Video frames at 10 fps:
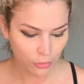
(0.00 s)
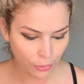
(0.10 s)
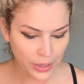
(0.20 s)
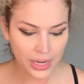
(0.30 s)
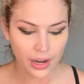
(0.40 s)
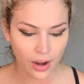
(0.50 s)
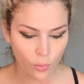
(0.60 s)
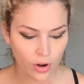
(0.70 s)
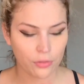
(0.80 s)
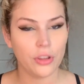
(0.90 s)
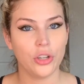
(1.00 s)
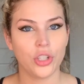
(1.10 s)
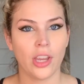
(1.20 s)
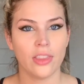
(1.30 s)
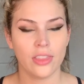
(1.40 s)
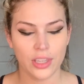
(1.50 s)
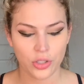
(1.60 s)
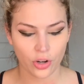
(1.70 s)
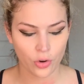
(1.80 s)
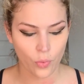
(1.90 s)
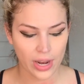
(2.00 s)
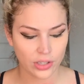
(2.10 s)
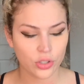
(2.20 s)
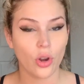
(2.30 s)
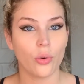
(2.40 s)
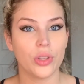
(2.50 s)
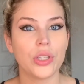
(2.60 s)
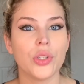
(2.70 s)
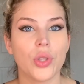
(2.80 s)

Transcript: For me, I want to finish it this certain way. So this is